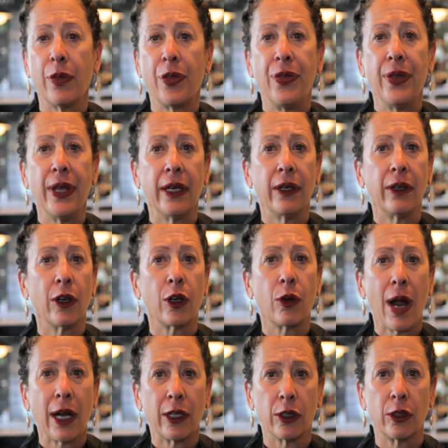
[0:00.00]
thin
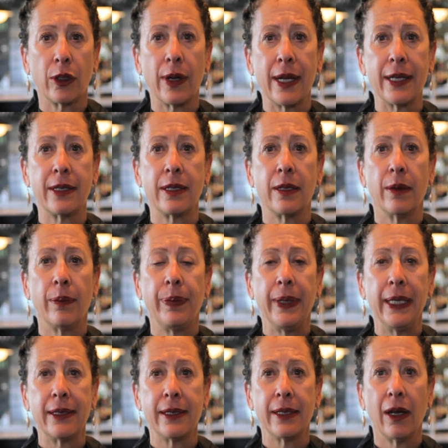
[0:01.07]
cracker crust
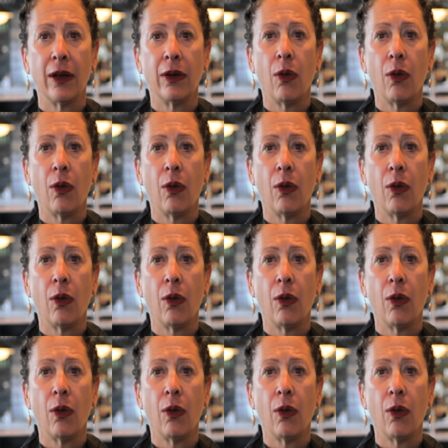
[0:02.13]
pizza